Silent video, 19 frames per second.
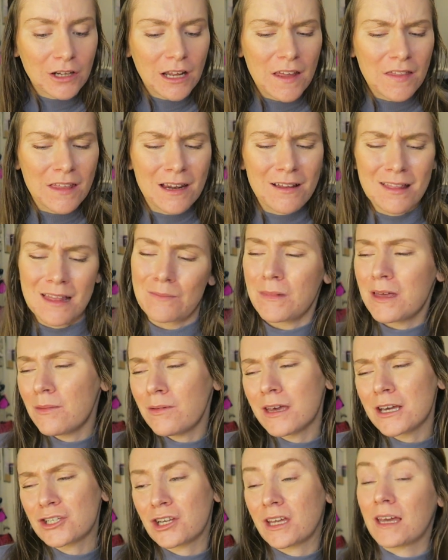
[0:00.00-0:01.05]
And then I was like,
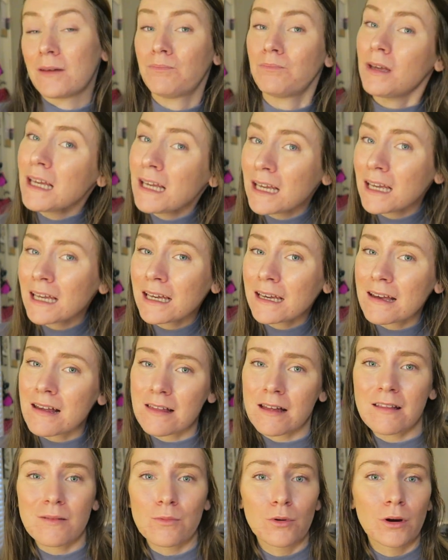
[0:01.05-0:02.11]
maybe I should get pink because
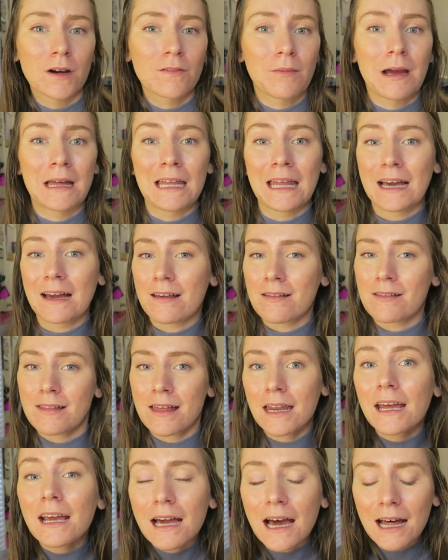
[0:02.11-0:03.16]
that's more of my like
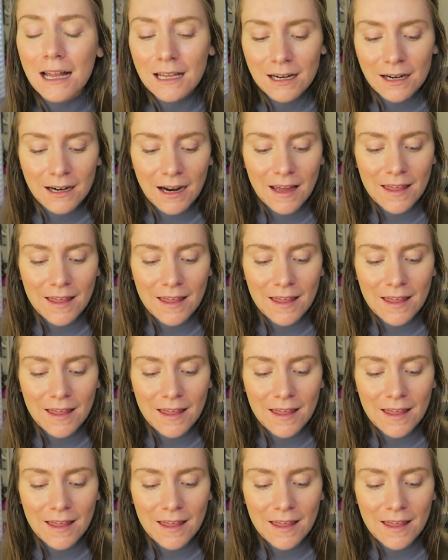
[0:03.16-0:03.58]
aesthetic color.